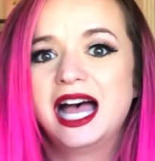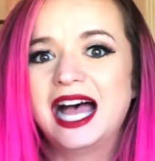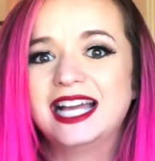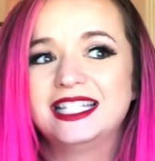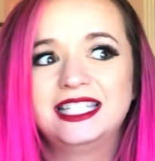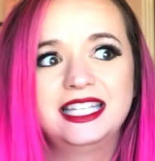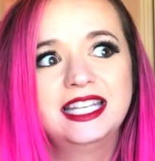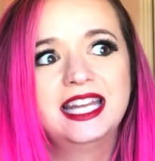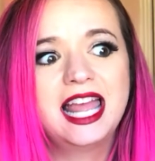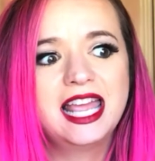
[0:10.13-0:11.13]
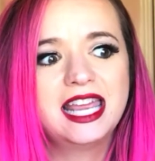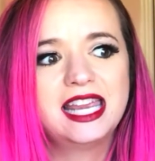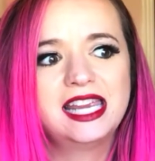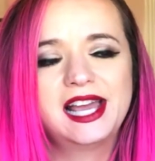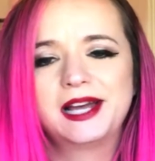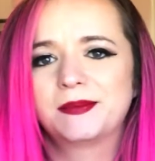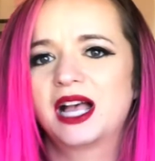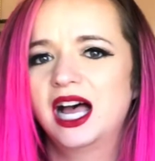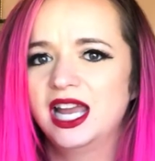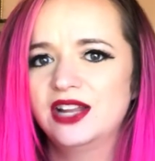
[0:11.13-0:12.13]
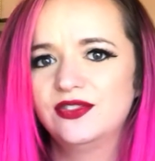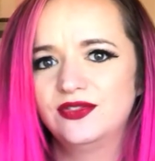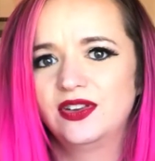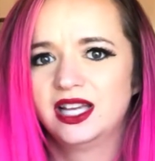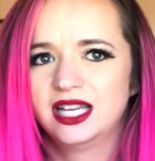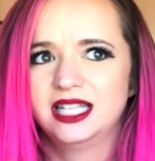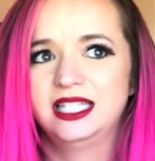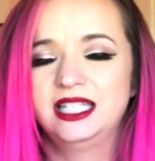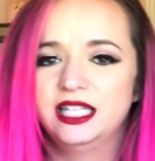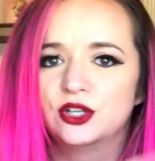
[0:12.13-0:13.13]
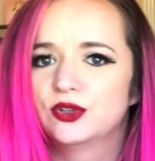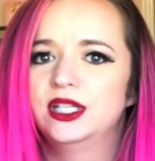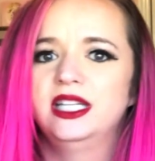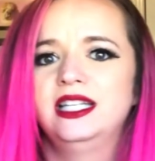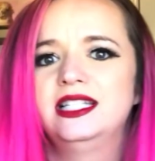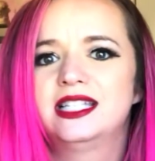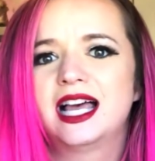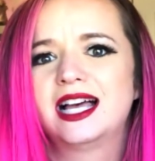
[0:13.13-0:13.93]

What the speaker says: I did a kind of series,